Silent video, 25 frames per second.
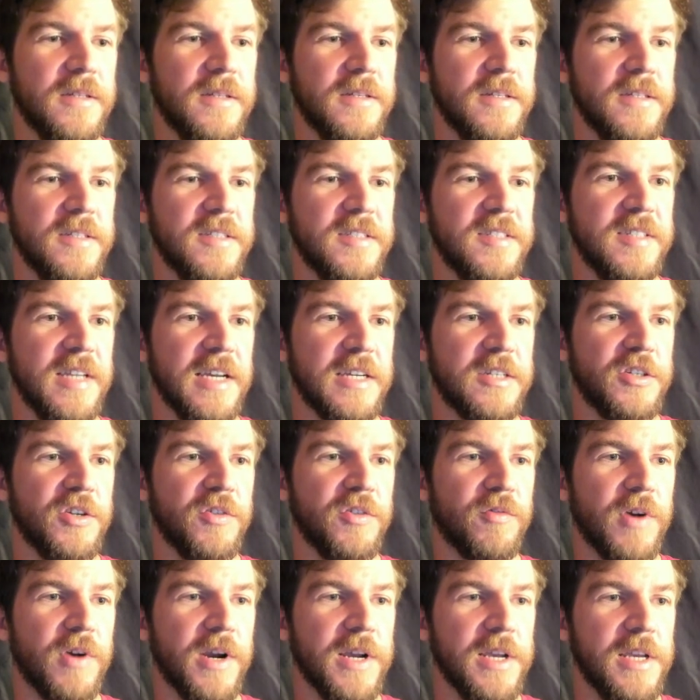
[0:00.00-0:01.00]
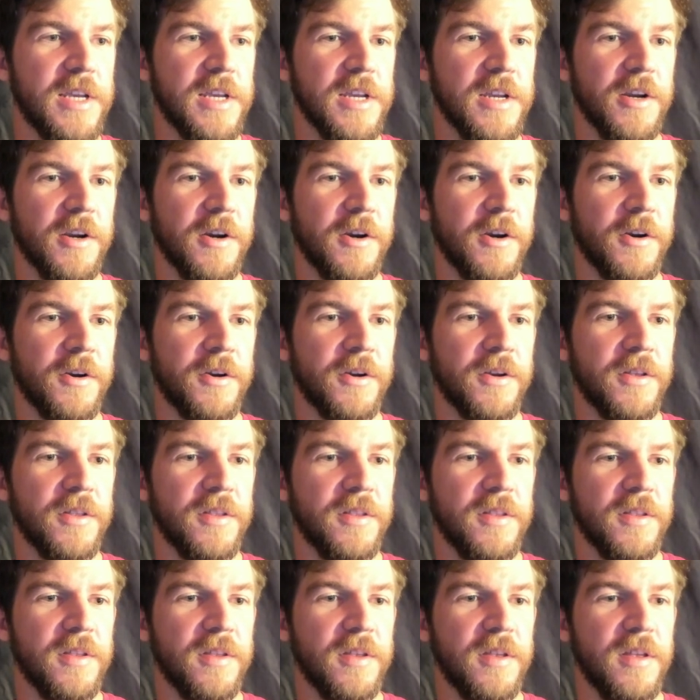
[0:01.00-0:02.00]
section right here.
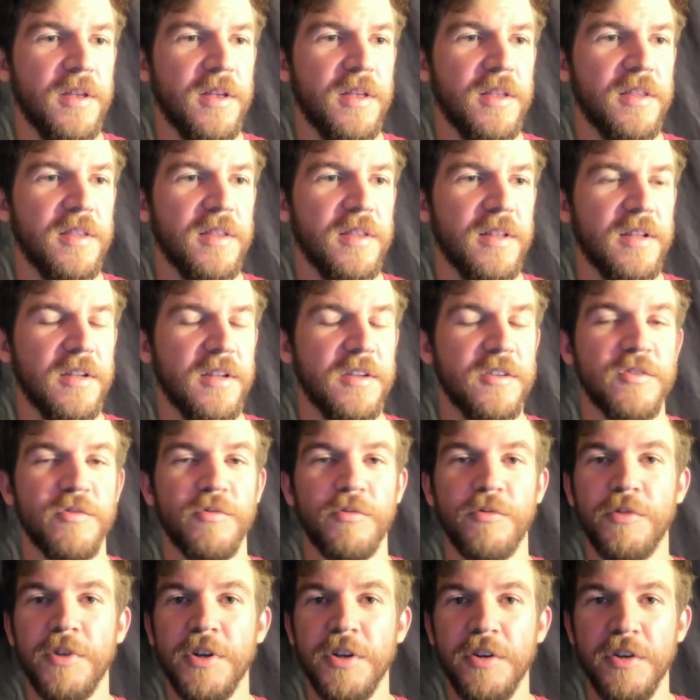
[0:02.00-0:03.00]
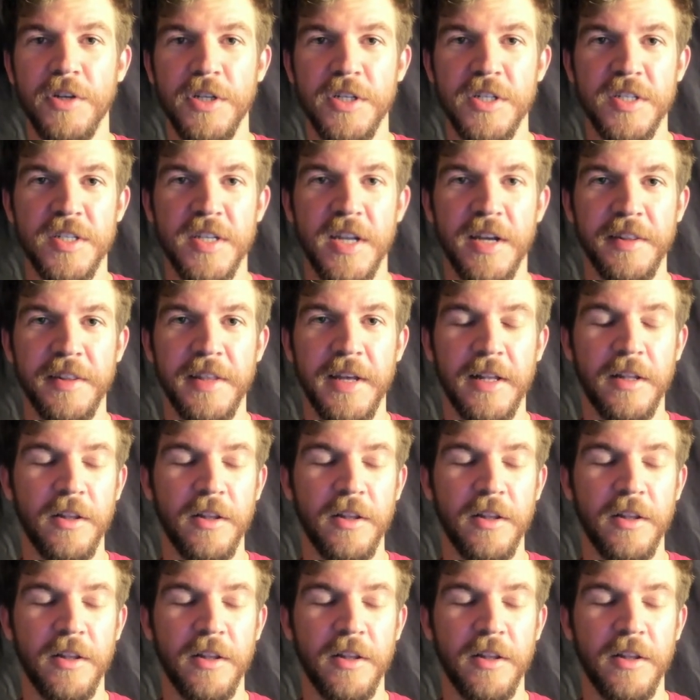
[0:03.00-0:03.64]
It's really just not that